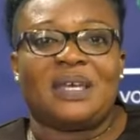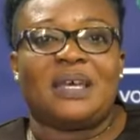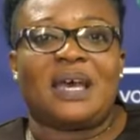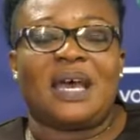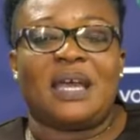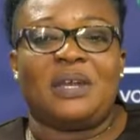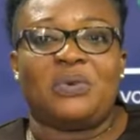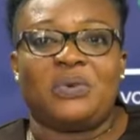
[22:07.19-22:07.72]

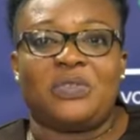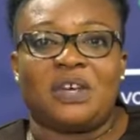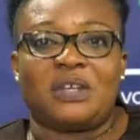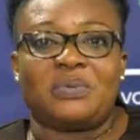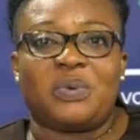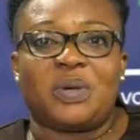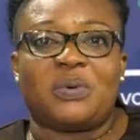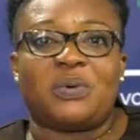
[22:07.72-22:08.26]
I know that
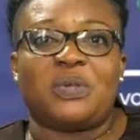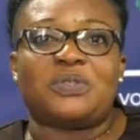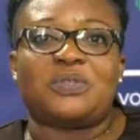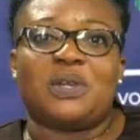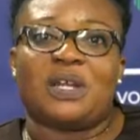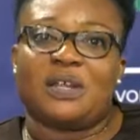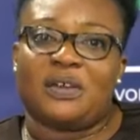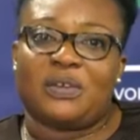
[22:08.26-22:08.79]
we're going to
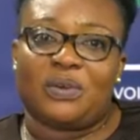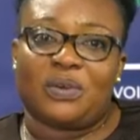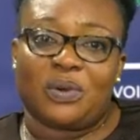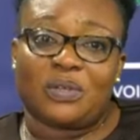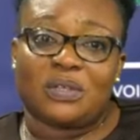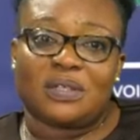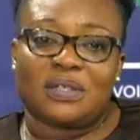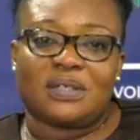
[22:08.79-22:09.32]
learn a
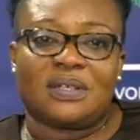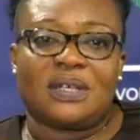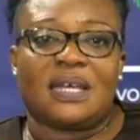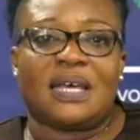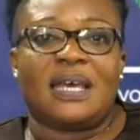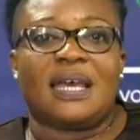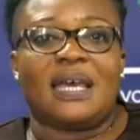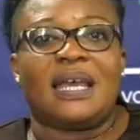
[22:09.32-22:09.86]
lot,
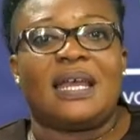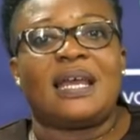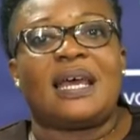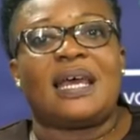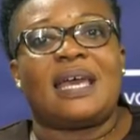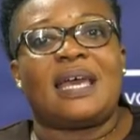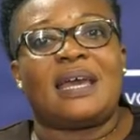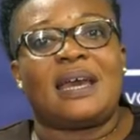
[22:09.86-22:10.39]
and I
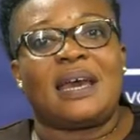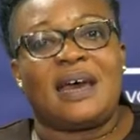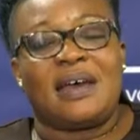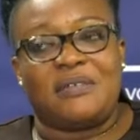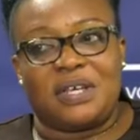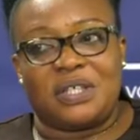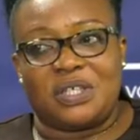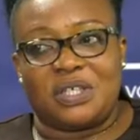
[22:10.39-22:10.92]

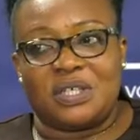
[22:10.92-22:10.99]
encourage